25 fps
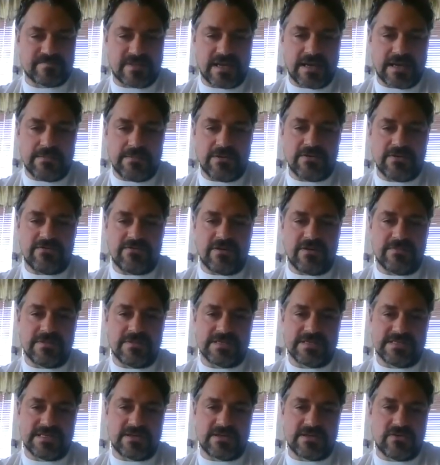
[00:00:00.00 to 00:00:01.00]
about
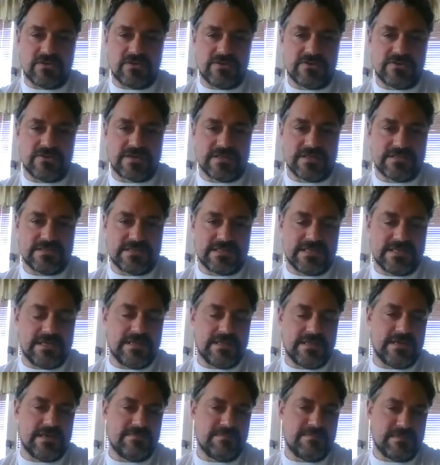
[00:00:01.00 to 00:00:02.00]
pharmaceutical. You can see
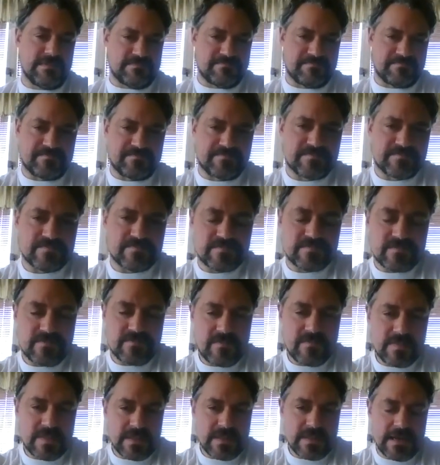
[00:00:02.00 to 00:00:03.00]
them
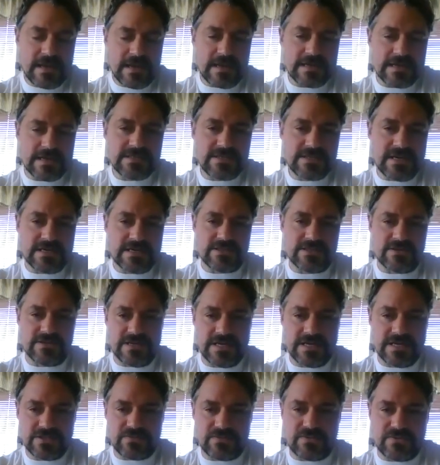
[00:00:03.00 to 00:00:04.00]
as a
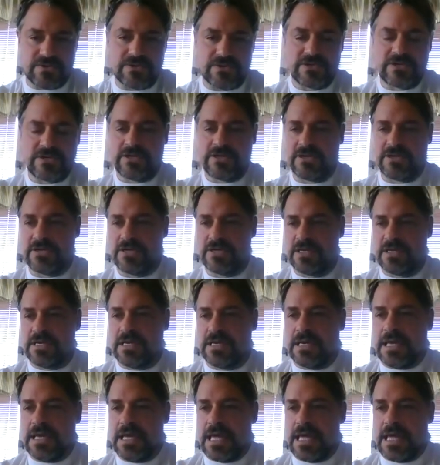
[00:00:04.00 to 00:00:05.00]
network.
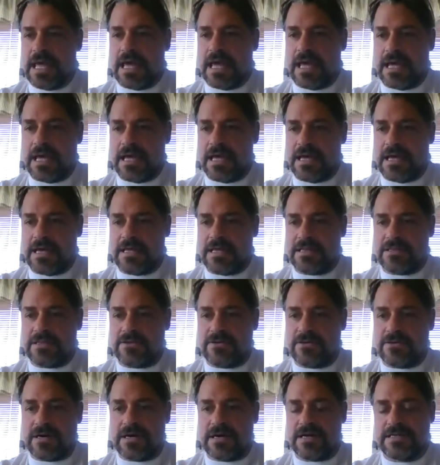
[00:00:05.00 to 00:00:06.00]
And
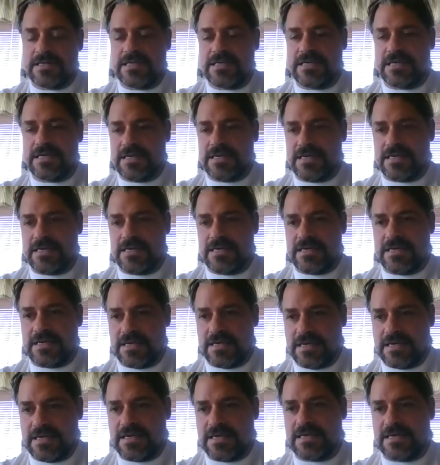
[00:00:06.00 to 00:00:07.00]
the idea
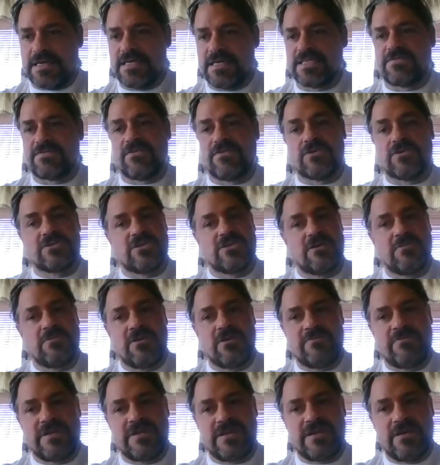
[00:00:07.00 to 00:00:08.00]
here is for
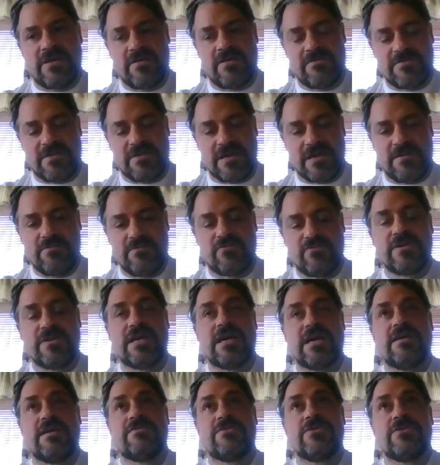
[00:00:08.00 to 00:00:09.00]
some of them, we
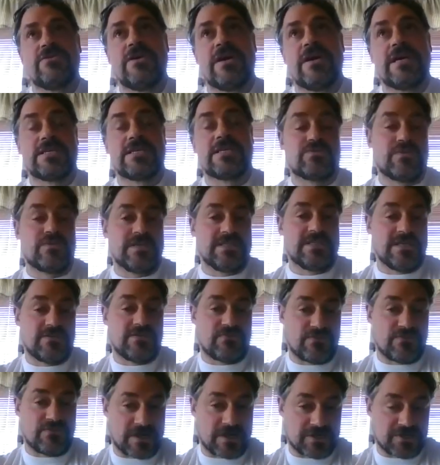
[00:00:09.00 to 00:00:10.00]
have the excreted
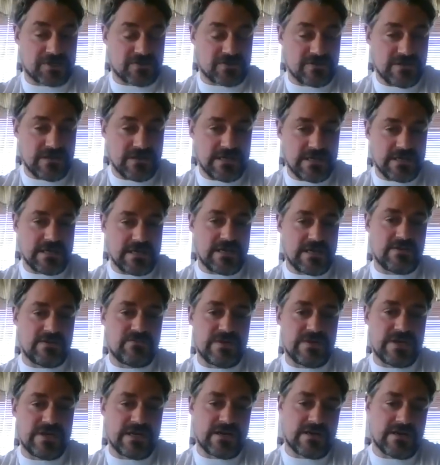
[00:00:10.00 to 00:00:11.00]
fraction, and
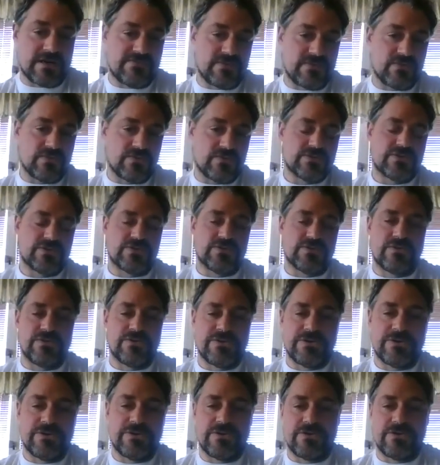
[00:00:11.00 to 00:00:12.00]
we have also
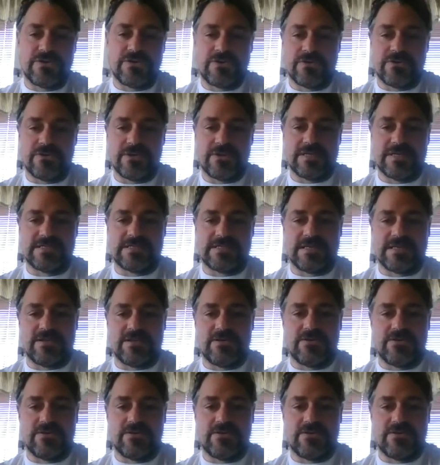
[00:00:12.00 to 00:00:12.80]
the, let's say,